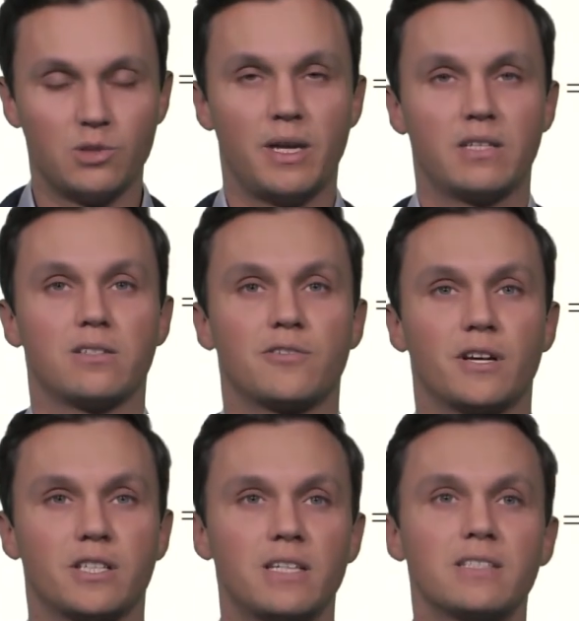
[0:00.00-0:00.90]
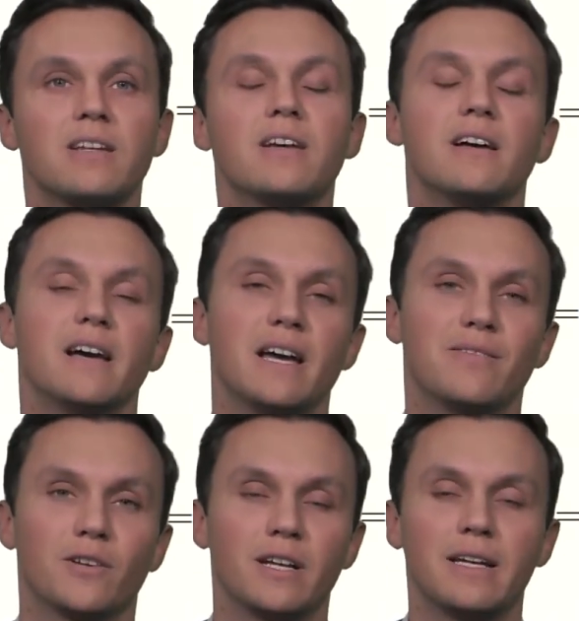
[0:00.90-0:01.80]
spatial structures, and
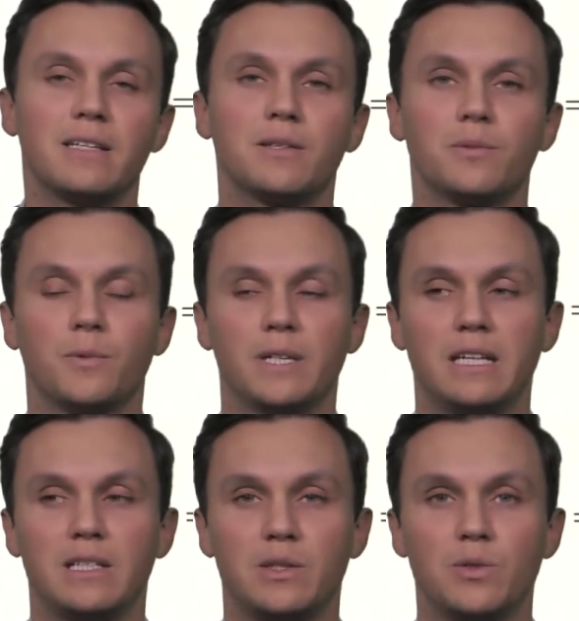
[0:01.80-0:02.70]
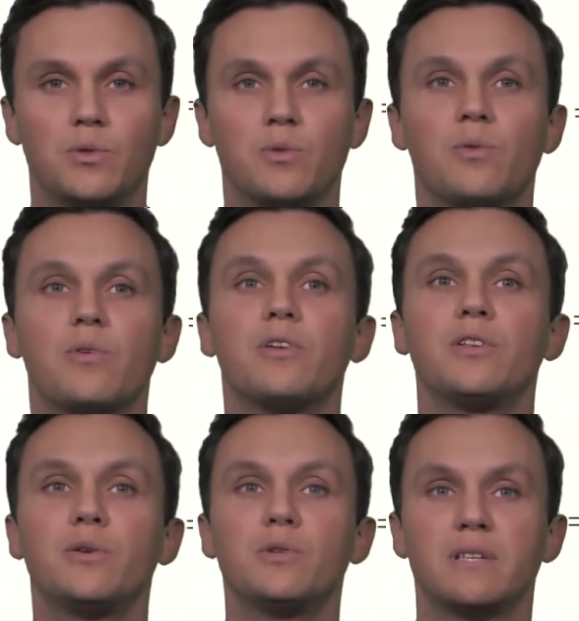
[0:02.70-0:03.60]
for that we need to
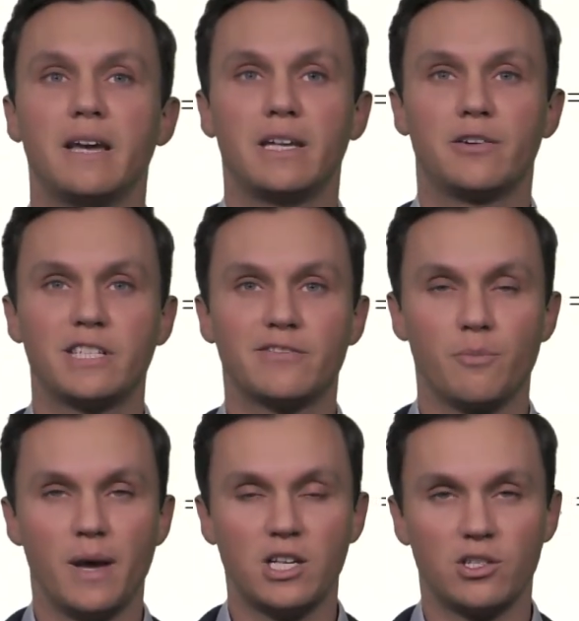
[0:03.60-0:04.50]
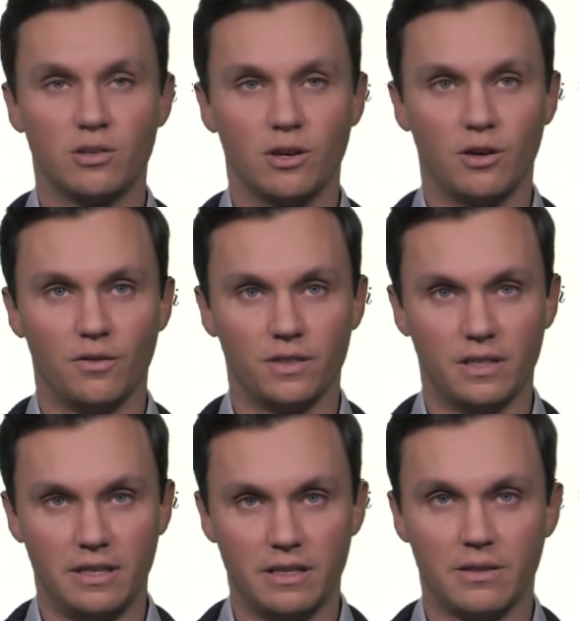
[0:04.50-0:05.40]
use a transformation of
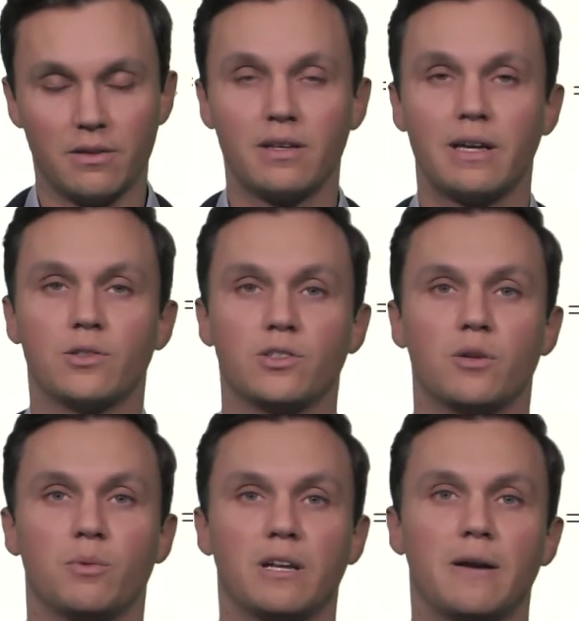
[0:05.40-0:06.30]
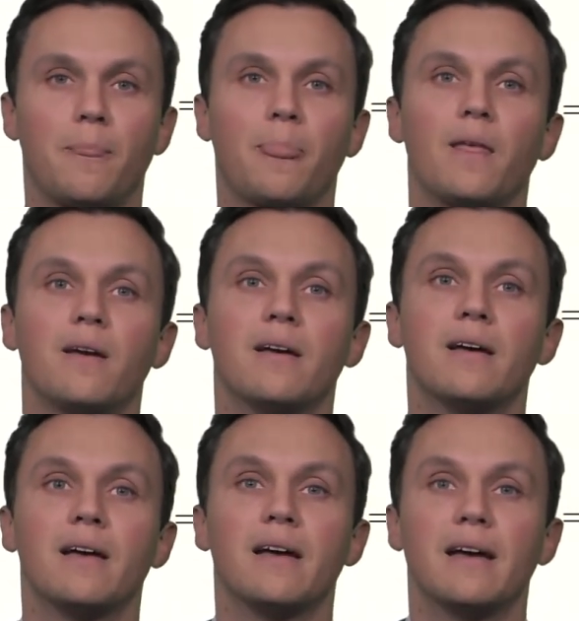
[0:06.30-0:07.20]
the Gaussian copula.
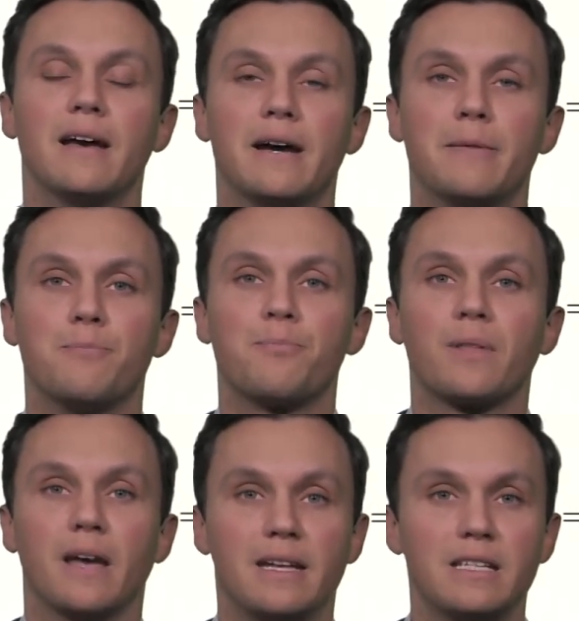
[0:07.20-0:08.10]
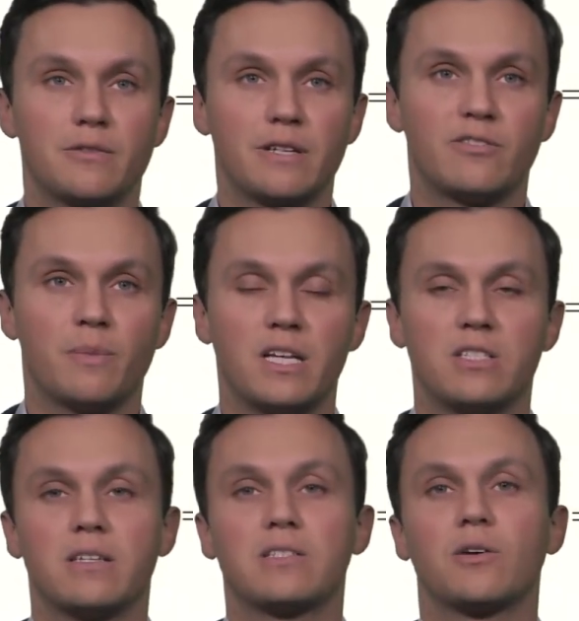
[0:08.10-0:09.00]
And this
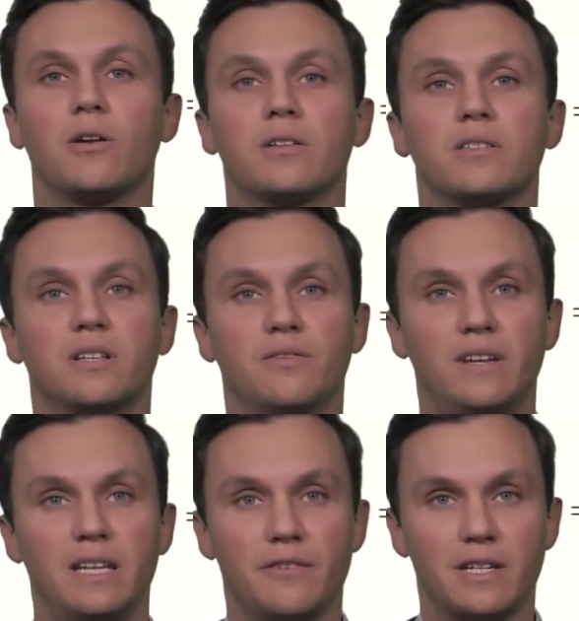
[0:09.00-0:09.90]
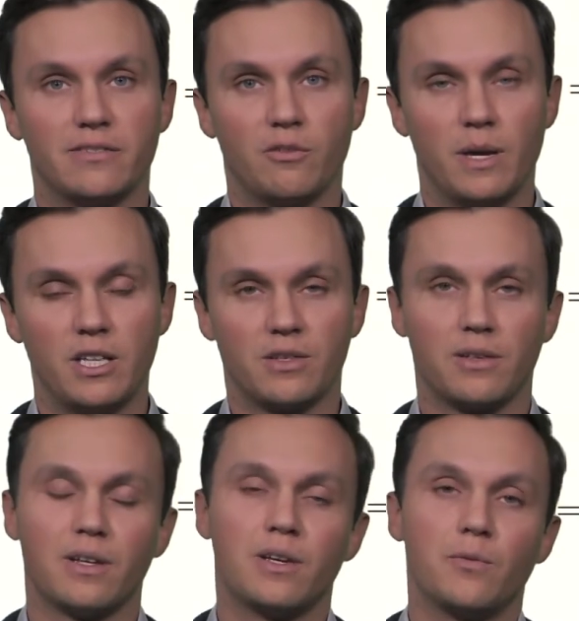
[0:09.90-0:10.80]
transformation is called the V transformation,
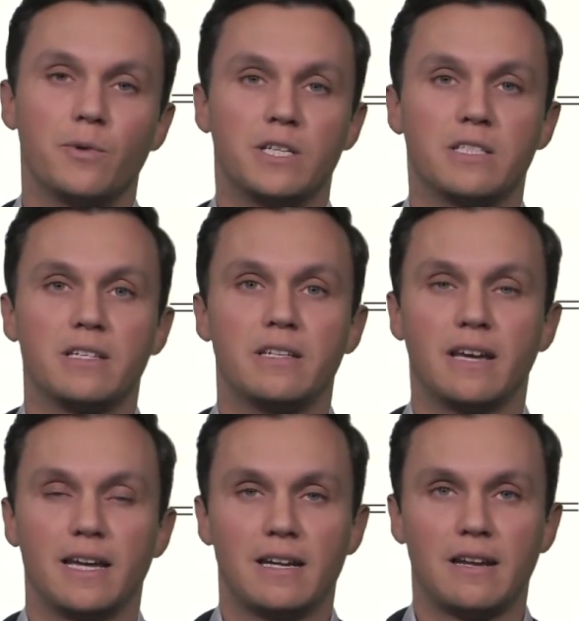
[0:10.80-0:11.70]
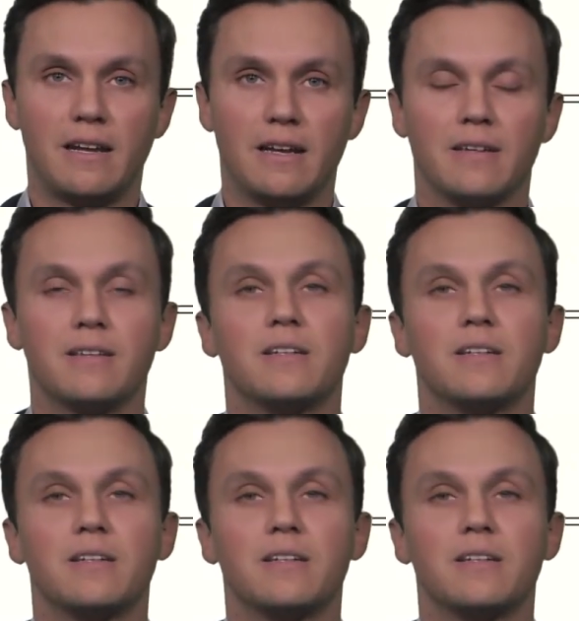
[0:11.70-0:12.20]
which is indicated in here.